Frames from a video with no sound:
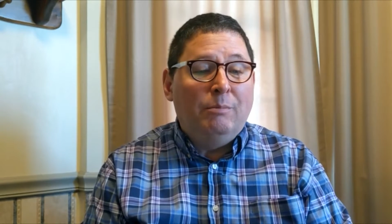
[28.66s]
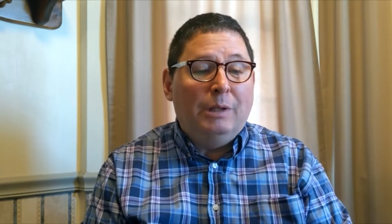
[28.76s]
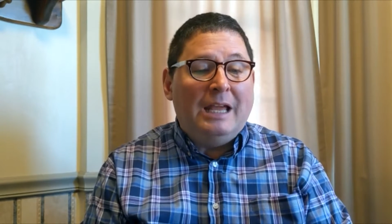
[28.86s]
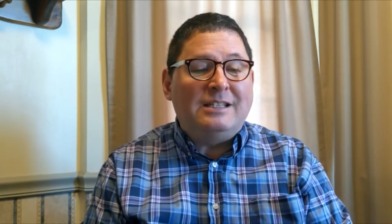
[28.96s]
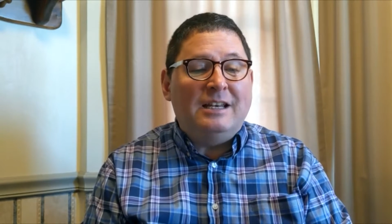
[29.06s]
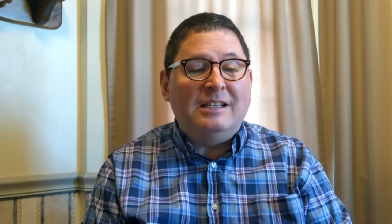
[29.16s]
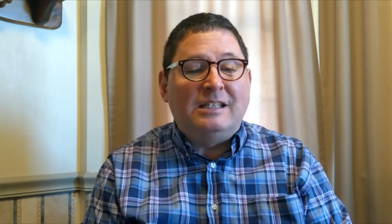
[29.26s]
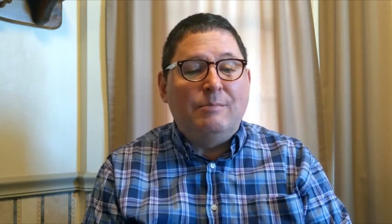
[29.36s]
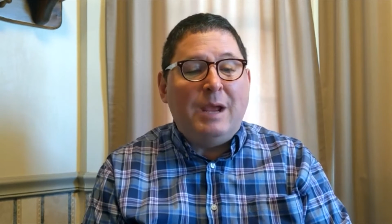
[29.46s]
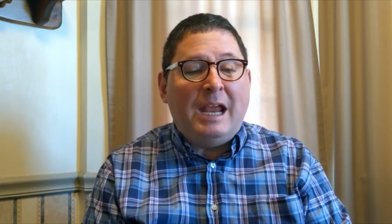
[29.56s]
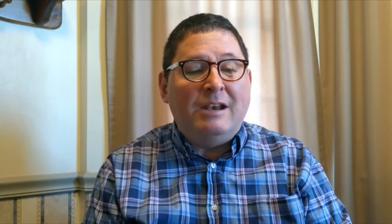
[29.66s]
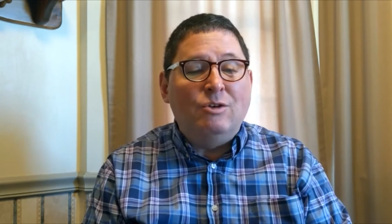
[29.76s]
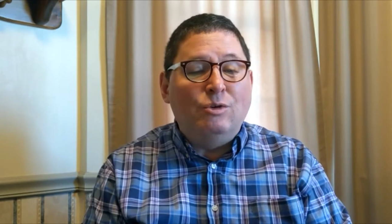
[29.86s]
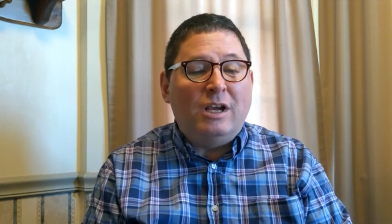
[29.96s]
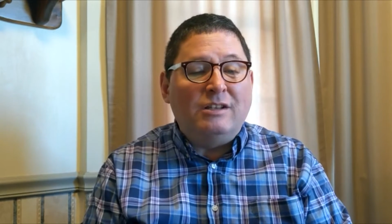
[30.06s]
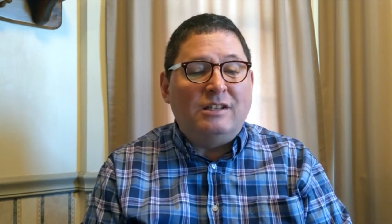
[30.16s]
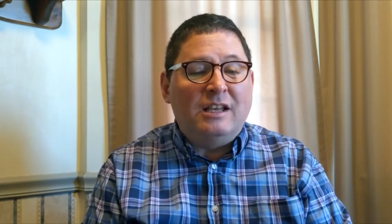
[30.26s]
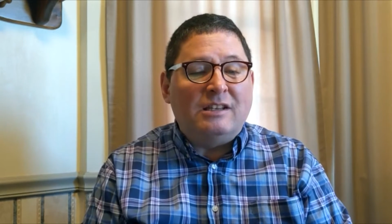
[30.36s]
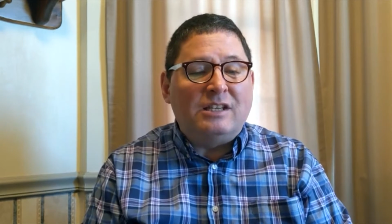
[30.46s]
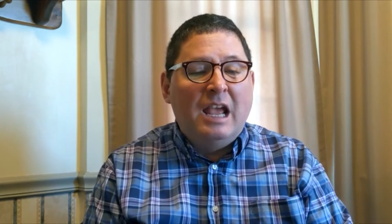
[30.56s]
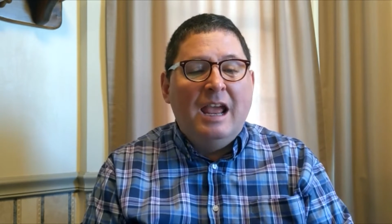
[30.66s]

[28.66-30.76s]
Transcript: Blessed is the man who does this,